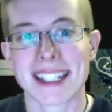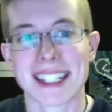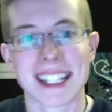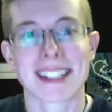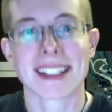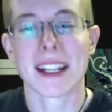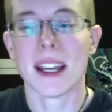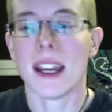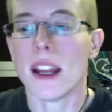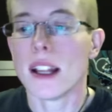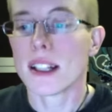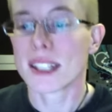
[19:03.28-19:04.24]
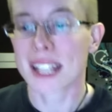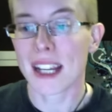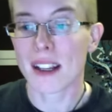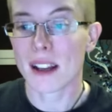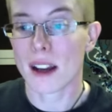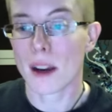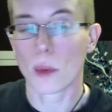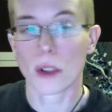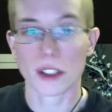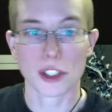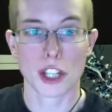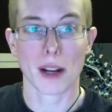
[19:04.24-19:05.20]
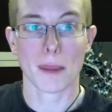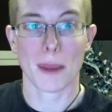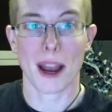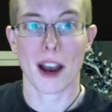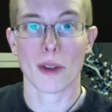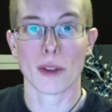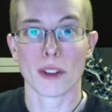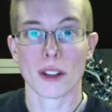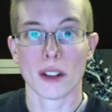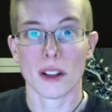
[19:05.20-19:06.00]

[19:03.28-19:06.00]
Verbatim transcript: just say a wheelchair bound